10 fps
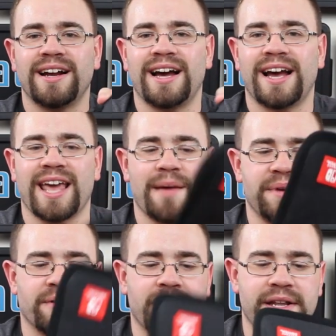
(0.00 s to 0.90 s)
That can't
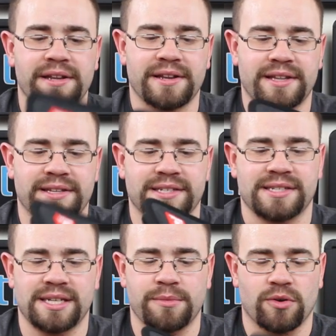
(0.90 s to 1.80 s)
be right. That doesn't
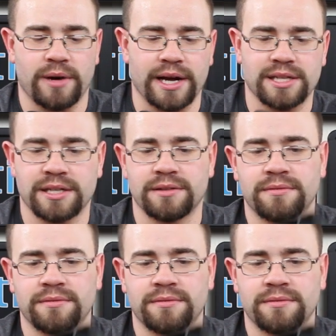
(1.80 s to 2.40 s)
seem correct.